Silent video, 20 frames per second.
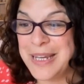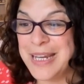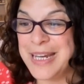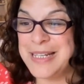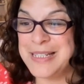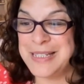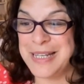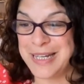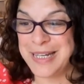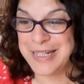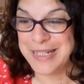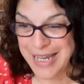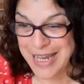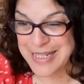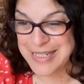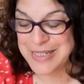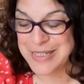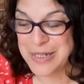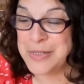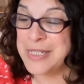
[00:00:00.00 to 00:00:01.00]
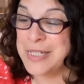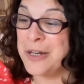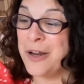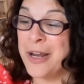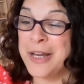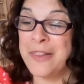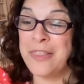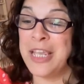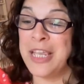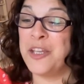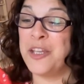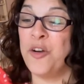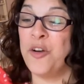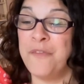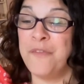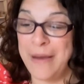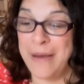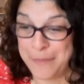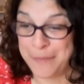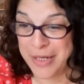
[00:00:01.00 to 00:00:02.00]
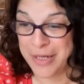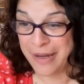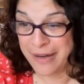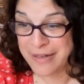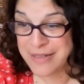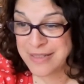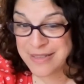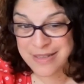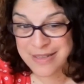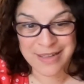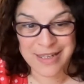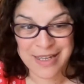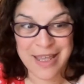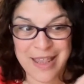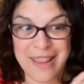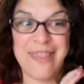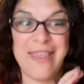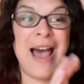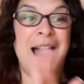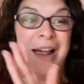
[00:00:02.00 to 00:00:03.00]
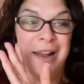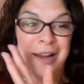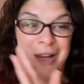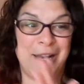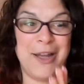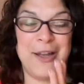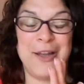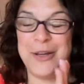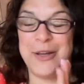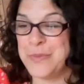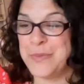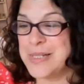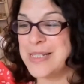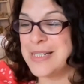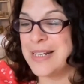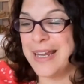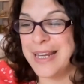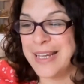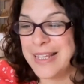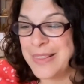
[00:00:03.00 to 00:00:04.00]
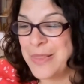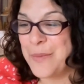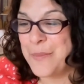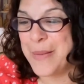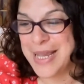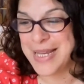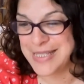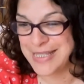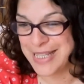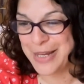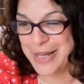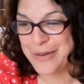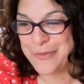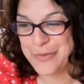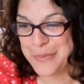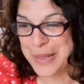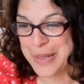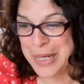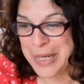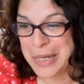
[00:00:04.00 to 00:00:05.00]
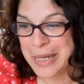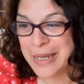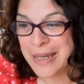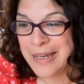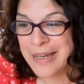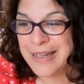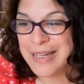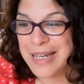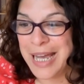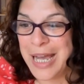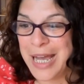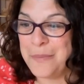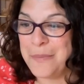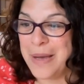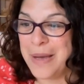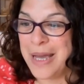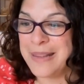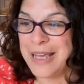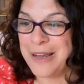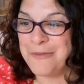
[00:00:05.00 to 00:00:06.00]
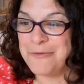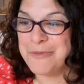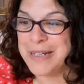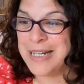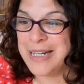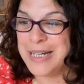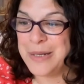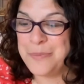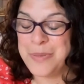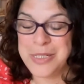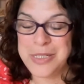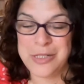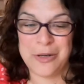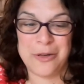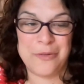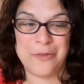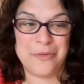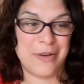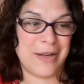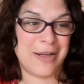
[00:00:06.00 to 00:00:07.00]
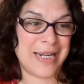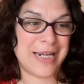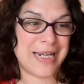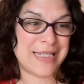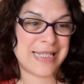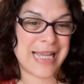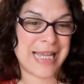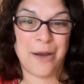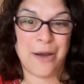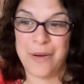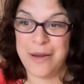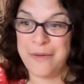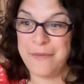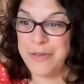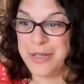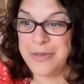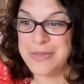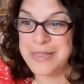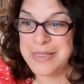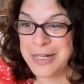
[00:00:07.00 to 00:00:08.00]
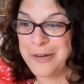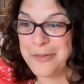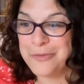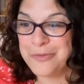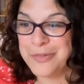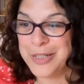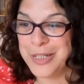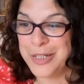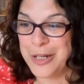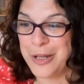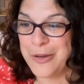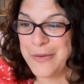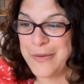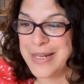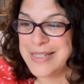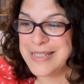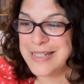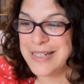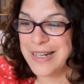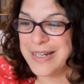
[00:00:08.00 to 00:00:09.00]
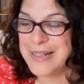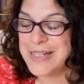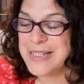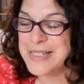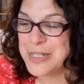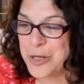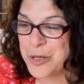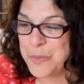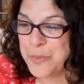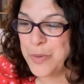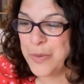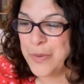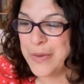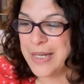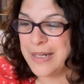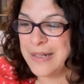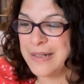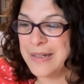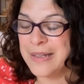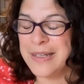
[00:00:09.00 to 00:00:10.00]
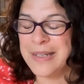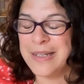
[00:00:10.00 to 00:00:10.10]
He said, yes. I said, I think you're fabulous. That alone was like the best thing for me. And that really personifies how I view stuff. You know, it's like, there's no point